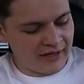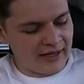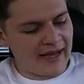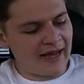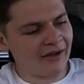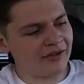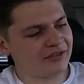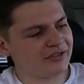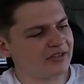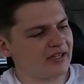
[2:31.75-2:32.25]
The
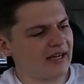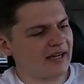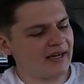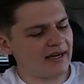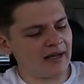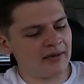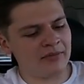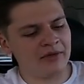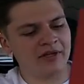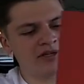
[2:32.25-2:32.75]

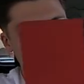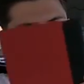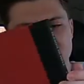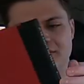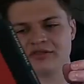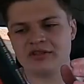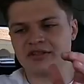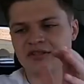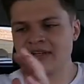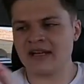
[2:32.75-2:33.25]
outside, I mean,
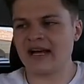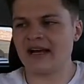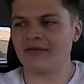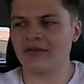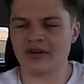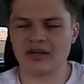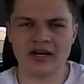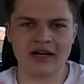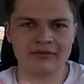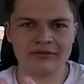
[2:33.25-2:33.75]
it doesn't have
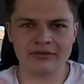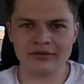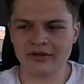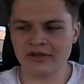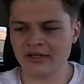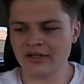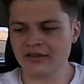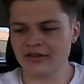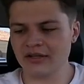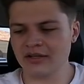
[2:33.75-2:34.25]
a cover or
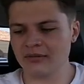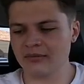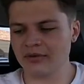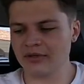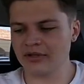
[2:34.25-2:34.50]
anything,